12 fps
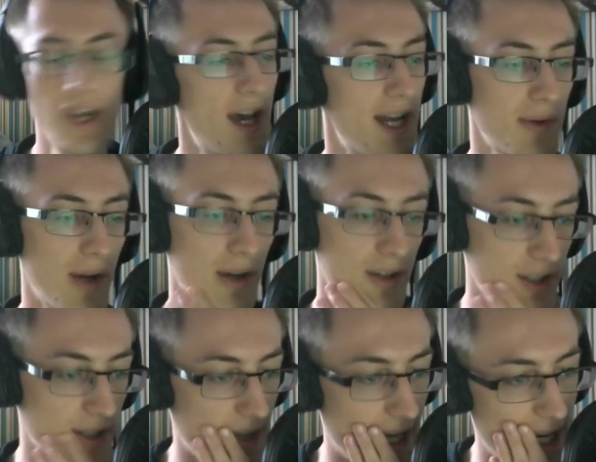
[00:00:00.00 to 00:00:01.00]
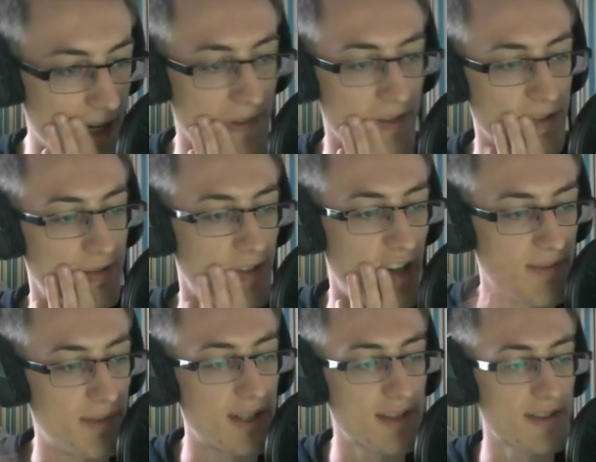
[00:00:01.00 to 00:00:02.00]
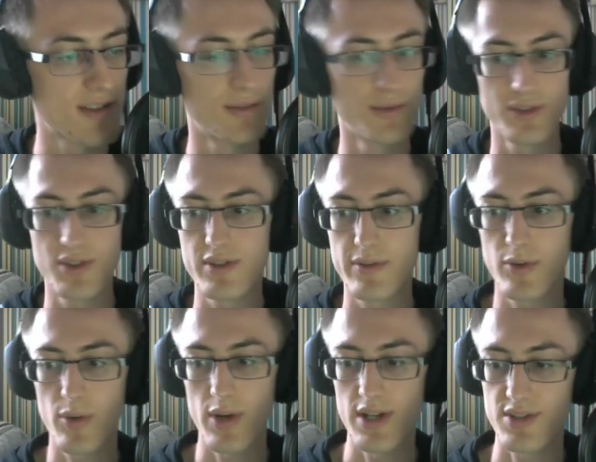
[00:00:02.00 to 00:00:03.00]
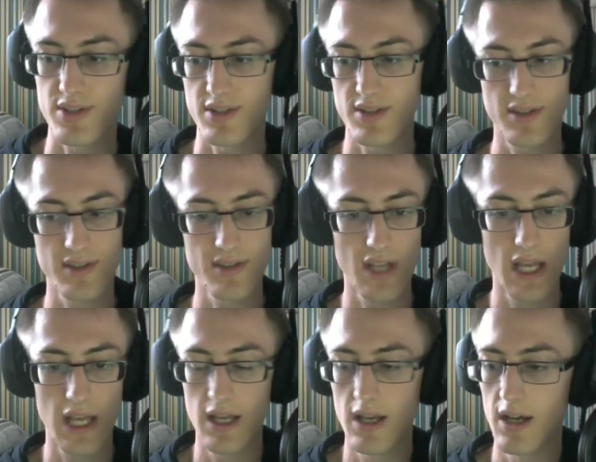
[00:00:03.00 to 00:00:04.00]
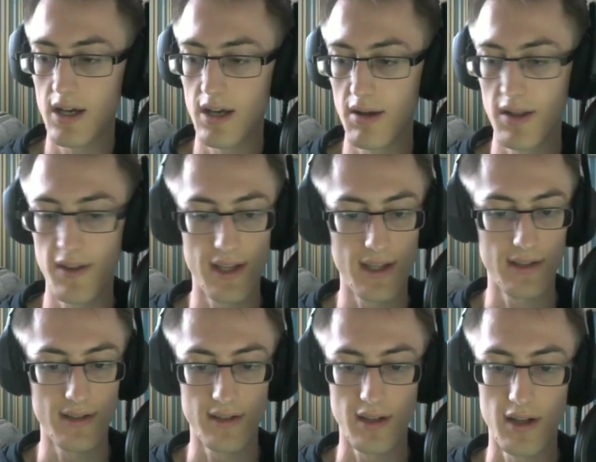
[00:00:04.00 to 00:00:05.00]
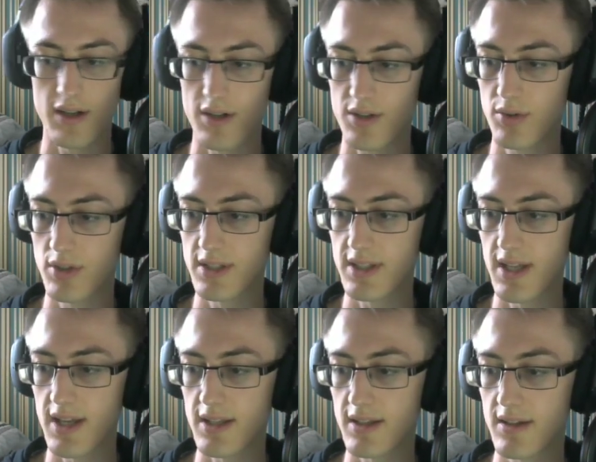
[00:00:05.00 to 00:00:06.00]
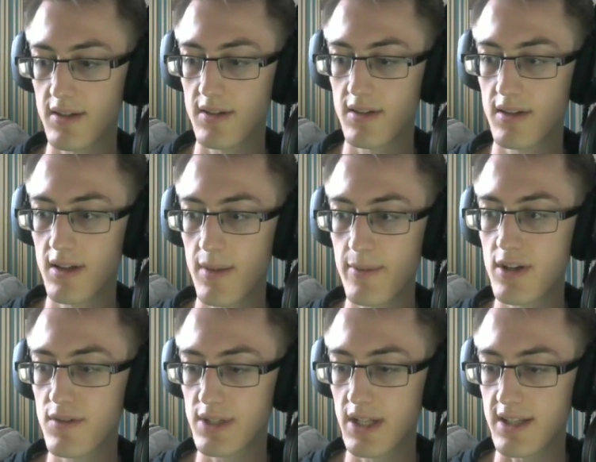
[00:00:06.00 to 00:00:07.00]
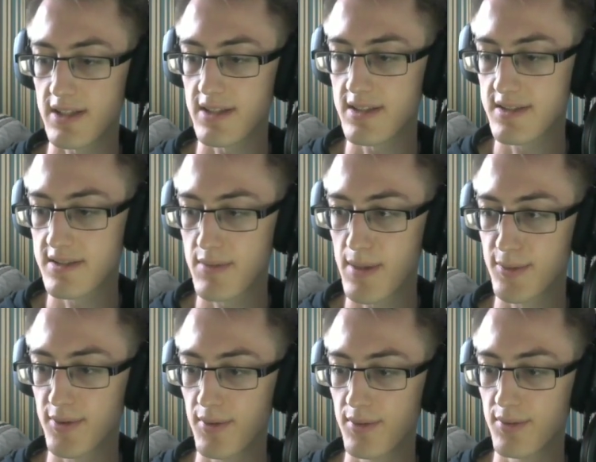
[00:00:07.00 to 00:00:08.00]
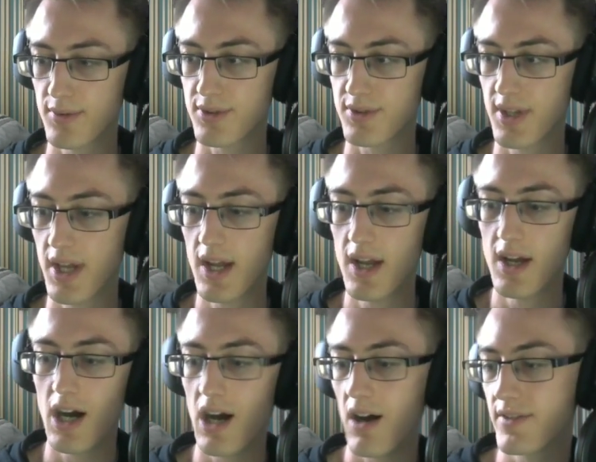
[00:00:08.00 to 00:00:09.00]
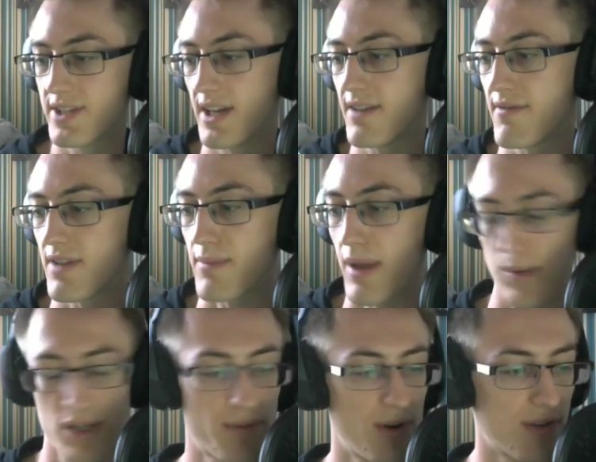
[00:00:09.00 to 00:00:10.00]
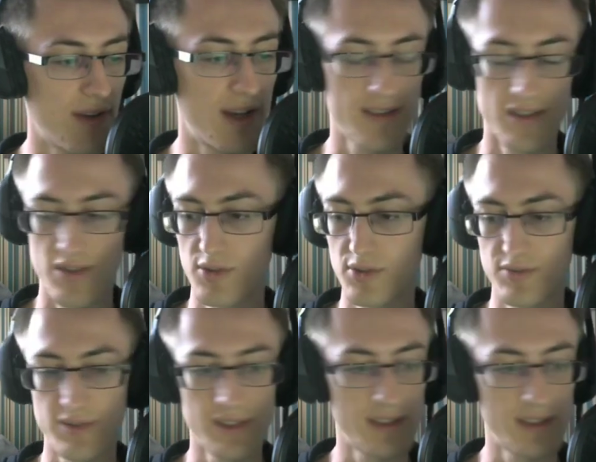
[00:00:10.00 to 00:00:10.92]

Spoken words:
Anyway, I'm gonna head off in 5 minutes, so we'll do some questions, and then I'm gonna call it a day. Let me know if you like this. Maybe we'll obviously I didn't really make much progress at all.